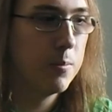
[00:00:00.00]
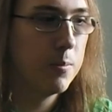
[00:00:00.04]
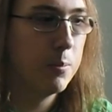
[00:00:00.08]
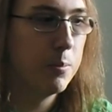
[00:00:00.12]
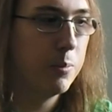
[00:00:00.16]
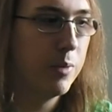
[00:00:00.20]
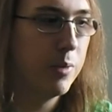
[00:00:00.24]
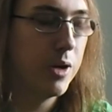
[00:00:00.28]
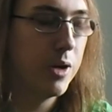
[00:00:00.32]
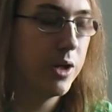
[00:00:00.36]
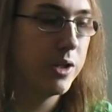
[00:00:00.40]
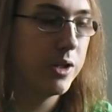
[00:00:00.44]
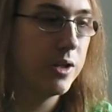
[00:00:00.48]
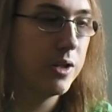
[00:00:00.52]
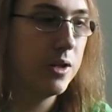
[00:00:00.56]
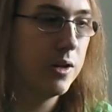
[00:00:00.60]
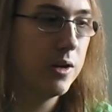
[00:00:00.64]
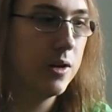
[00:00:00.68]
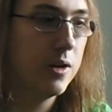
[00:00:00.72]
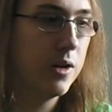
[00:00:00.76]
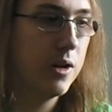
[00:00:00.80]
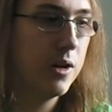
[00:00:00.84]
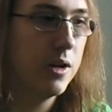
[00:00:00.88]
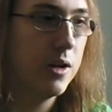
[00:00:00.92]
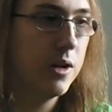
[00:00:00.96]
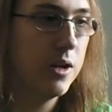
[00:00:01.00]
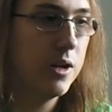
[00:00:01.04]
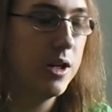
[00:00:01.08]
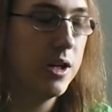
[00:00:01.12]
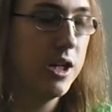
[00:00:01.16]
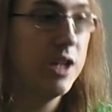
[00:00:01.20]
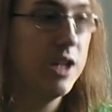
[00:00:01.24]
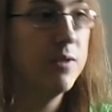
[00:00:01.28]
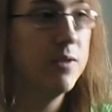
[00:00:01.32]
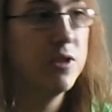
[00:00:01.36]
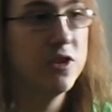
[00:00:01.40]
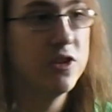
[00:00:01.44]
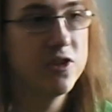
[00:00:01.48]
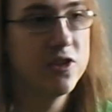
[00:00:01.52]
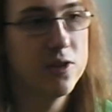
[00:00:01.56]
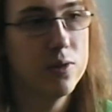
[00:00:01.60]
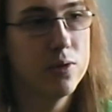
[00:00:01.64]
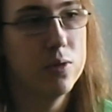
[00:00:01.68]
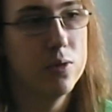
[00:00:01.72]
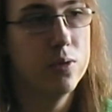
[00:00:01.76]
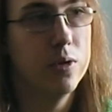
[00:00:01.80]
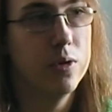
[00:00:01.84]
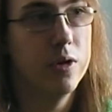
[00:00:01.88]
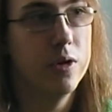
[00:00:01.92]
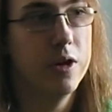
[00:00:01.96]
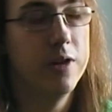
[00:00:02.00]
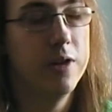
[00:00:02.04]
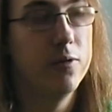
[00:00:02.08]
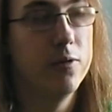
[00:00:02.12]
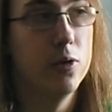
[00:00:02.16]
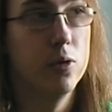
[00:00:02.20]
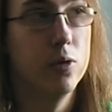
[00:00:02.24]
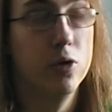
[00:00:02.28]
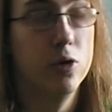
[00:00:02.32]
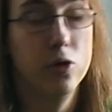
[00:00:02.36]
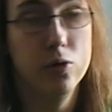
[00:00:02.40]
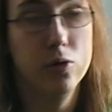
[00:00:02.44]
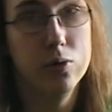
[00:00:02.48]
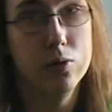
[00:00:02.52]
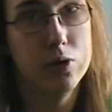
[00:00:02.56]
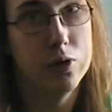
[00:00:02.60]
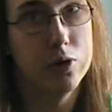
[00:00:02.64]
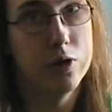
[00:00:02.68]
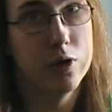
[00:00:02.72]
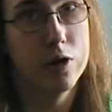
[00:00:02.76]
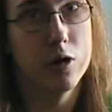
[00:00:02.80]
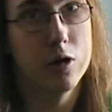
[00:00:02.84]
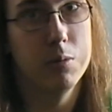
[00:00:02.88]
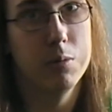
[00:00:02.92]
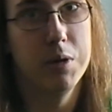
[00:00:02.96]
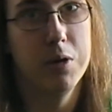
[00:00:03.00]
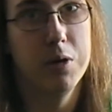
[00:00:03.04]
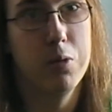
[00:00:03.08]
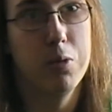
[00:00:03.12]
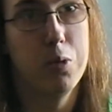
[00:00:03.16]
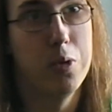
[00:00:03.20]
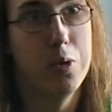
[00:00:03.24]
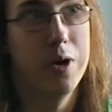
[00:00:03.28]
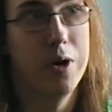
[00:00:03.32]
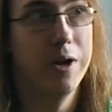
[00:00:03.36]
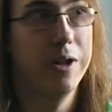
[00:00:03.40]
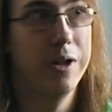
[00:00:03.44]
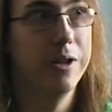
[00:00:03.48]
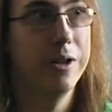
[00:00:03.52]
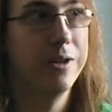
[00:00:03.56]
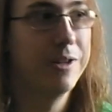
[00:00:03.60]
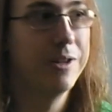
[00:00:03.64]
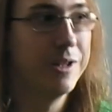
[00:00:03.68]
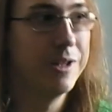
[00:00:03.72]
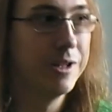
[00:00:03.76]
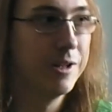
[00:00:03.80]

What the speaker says: But even so, if you're new to Kirby, well,